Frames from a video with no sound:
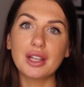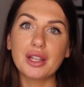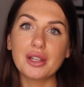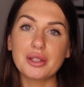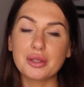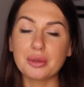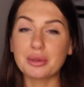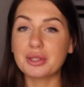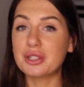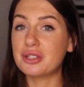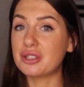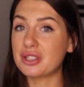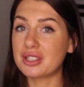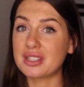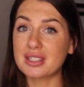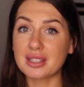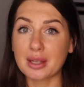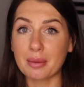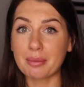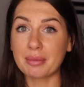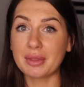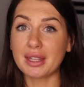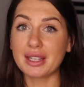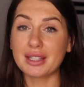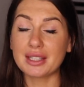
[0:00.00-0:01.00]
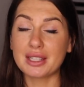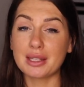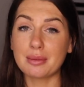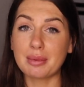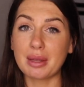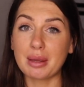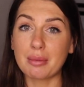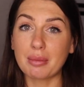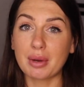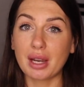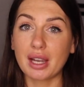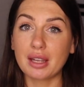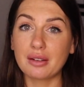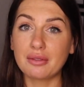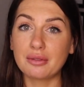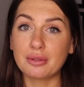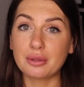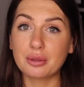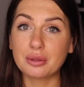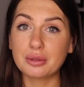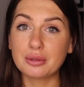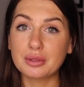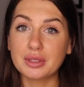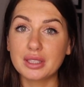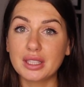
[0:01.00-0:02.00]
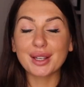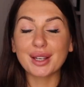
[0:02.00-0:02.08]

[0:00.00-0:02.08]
So it's just something to be mindful.